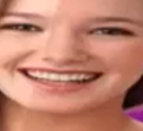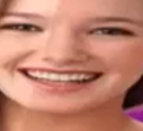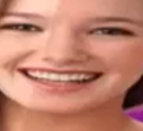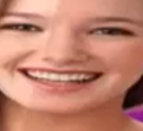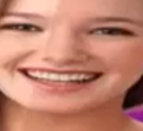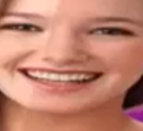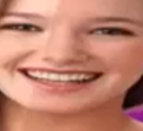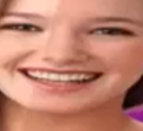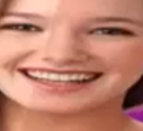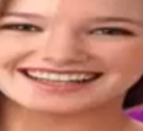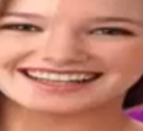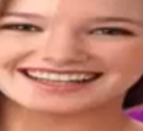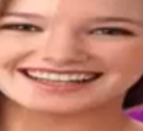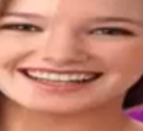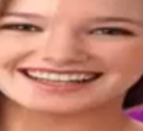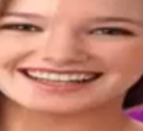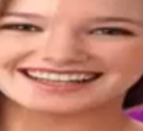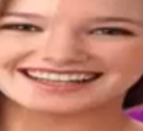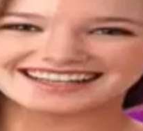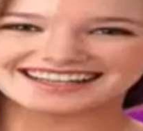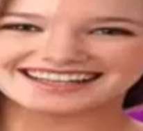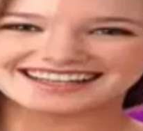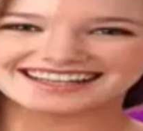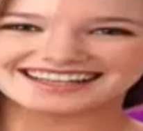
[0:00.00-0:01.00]

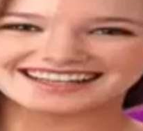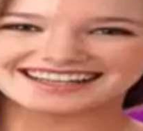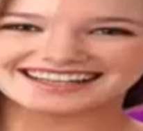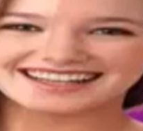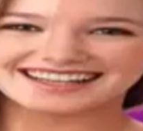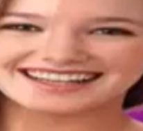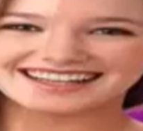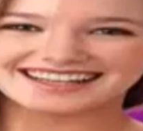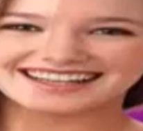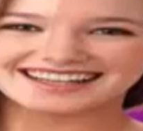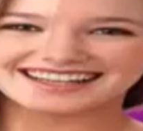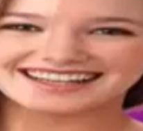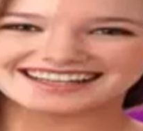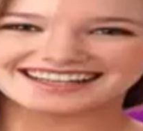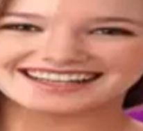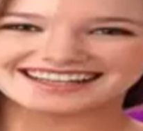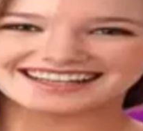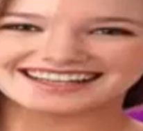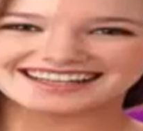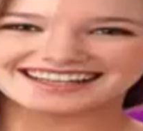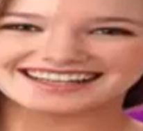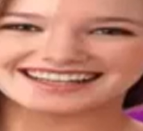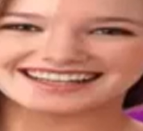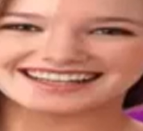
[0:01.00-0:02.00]

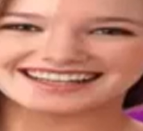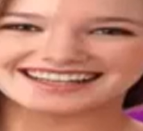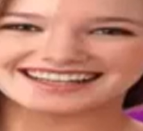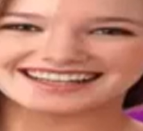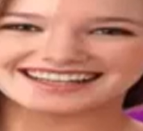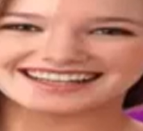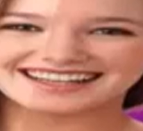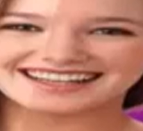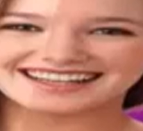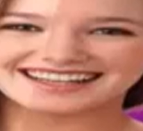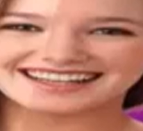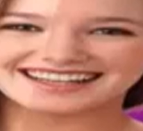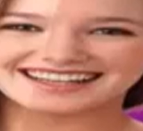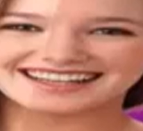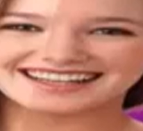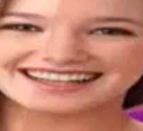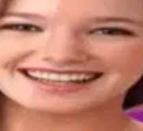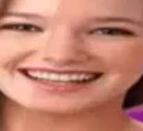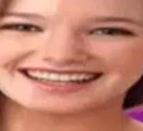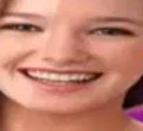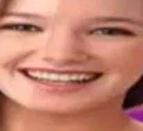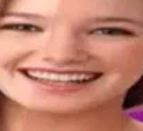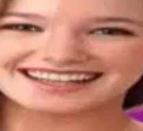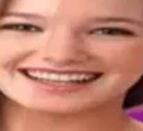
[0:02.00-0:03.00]

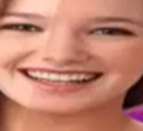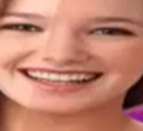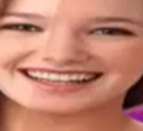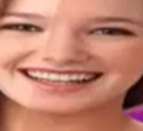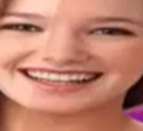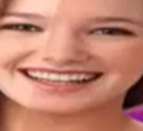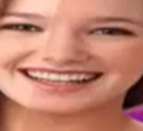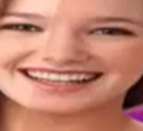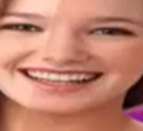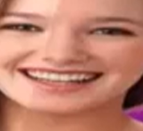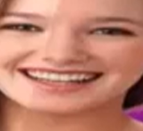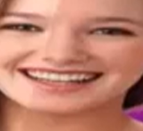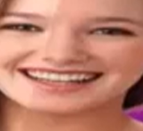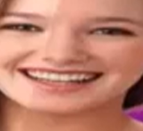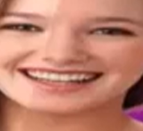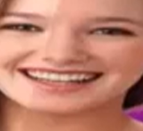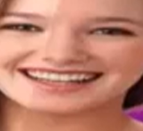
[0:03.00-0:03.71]
(no lip movement)